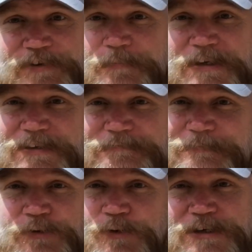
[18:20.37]
to be
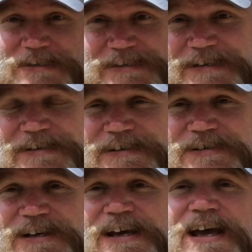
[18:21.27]
in order to see
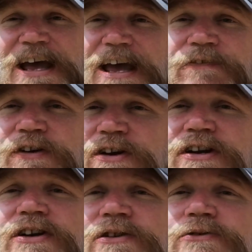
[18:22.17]
this, if you're going to
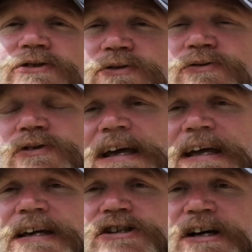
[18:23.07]
go do
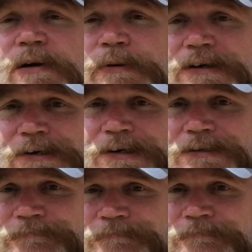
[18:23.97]
any shopping
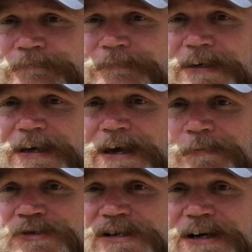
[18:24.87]
on
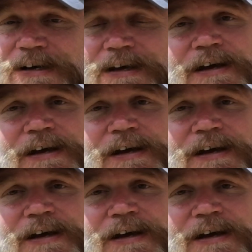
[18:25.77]
Amazon,